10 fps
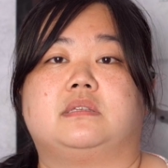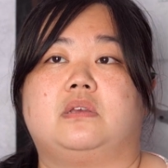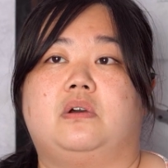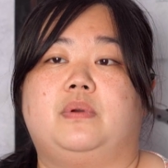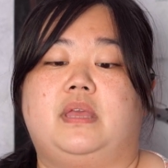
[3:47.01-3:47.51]

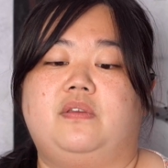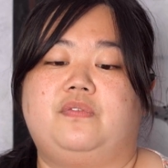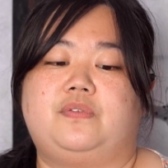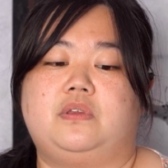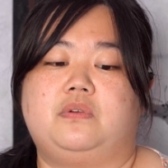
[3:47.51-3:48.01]
So
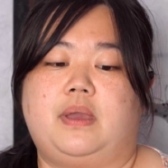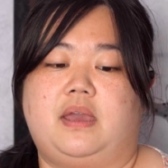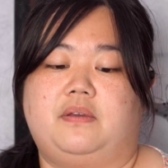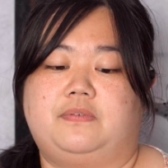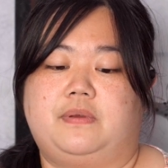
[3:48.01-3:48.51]
if you
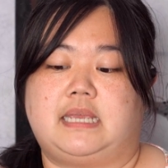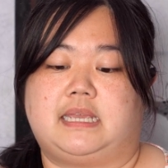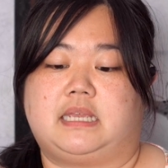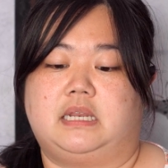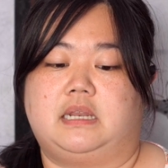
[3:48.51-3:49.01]
have
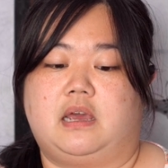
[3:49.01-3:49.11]
taken